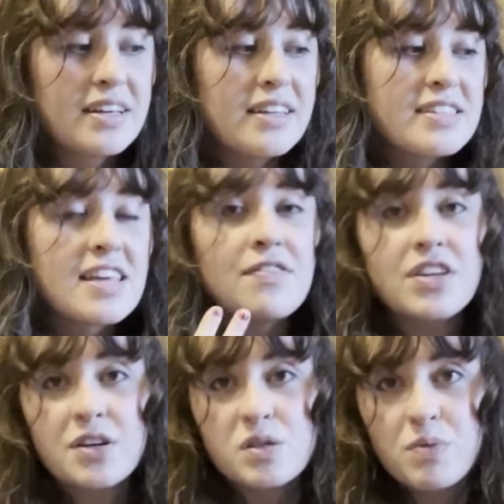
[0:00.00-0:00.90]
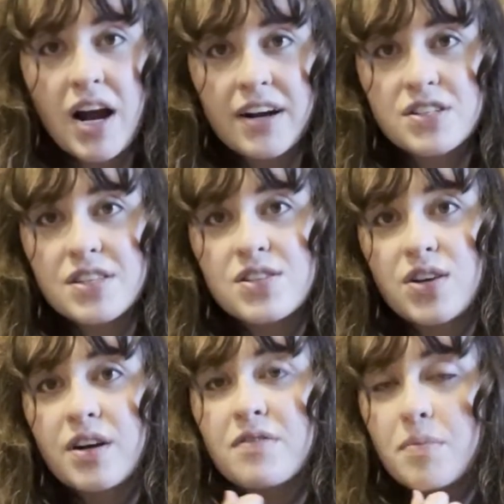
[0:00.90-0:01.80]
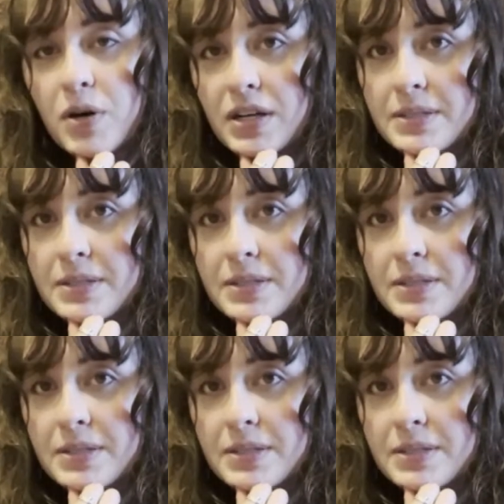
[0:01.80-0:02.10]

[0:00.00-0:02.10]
7 years prior to the start of the book,